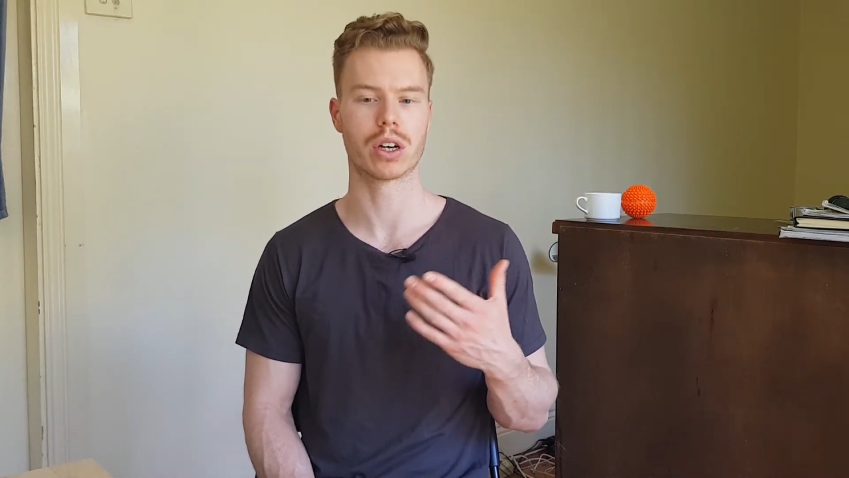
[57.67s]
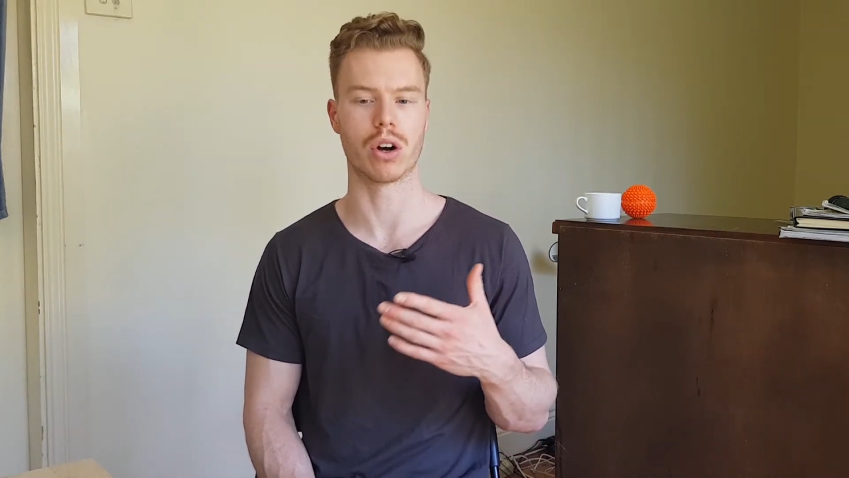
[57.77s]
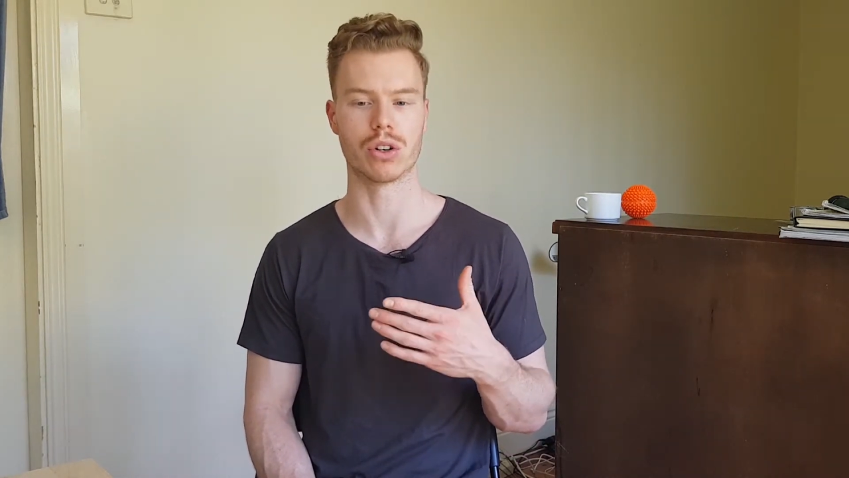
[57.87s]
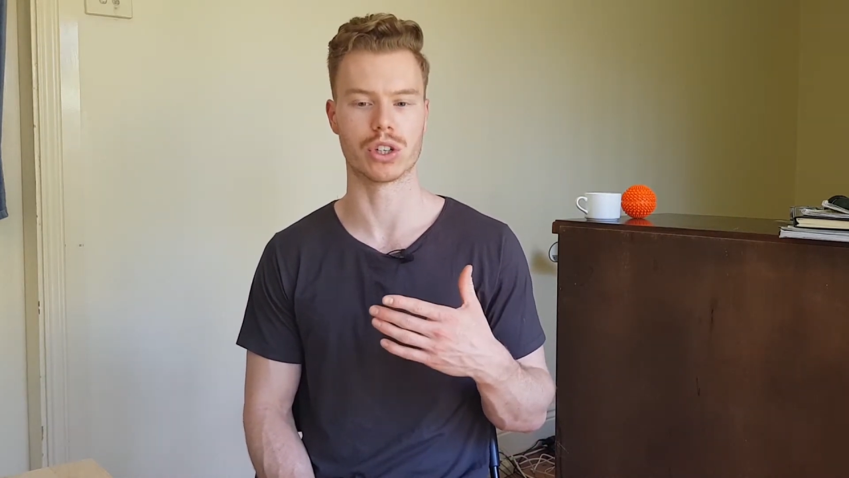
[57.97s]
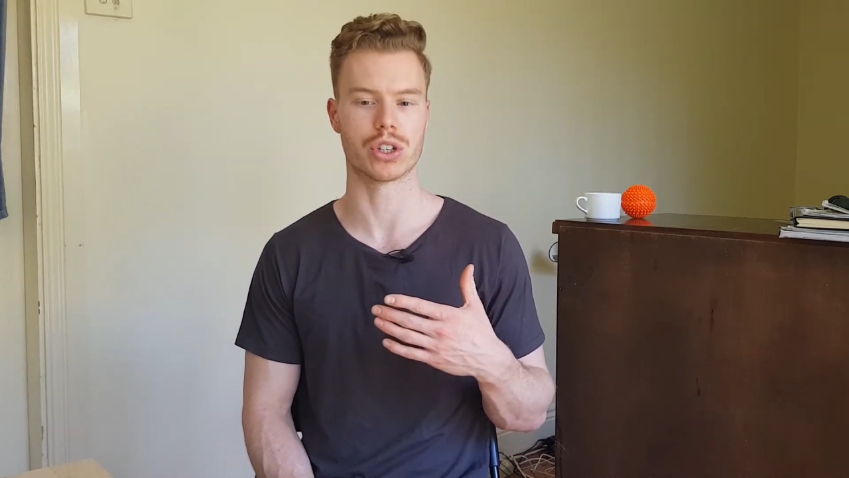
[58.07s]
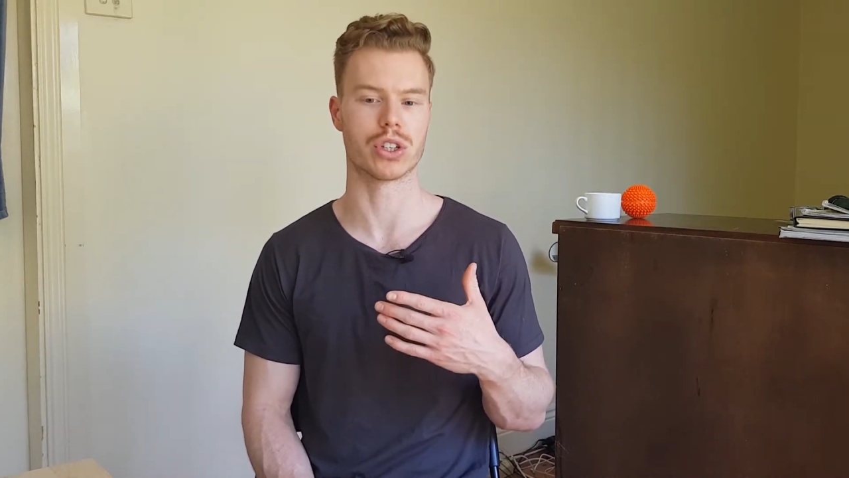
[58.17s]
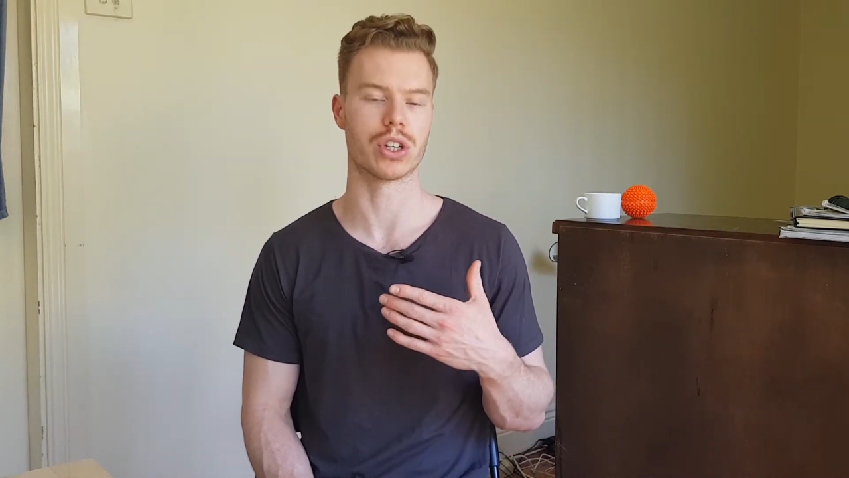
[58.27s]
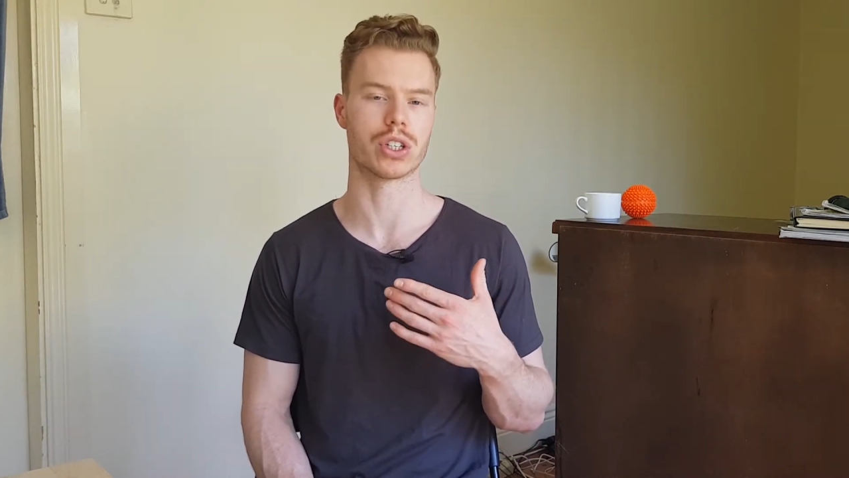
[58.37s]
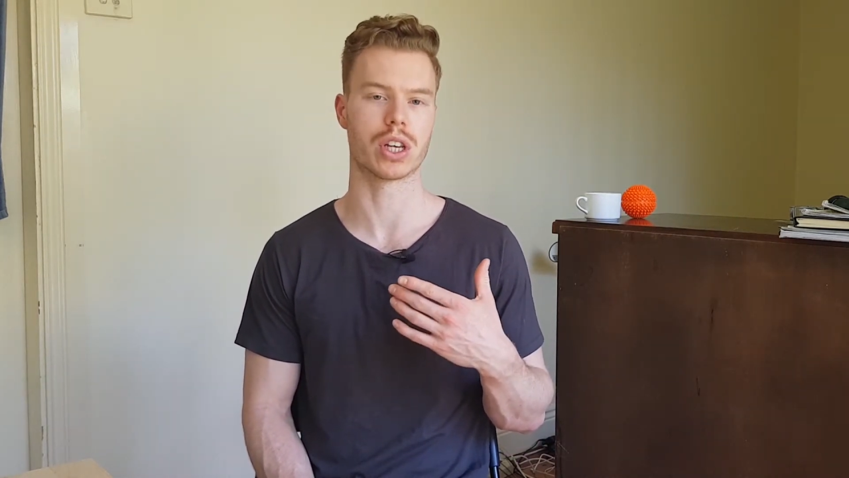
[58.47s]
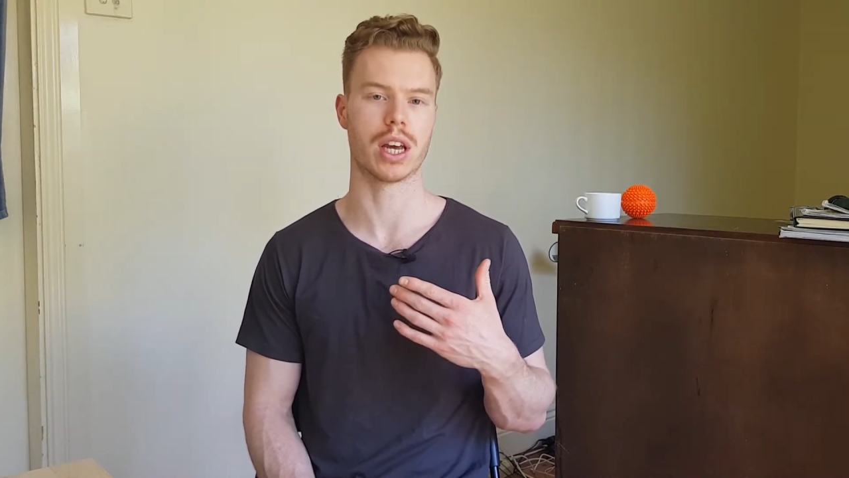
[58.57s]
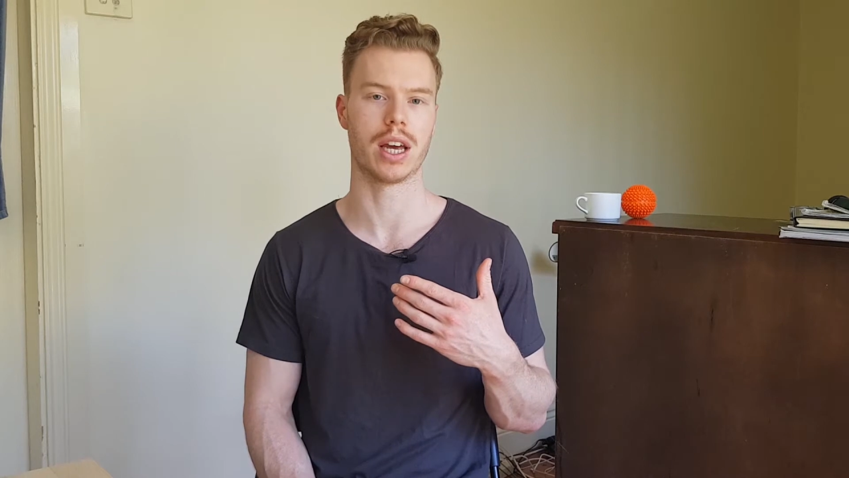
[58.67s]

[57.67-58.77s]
consciousness,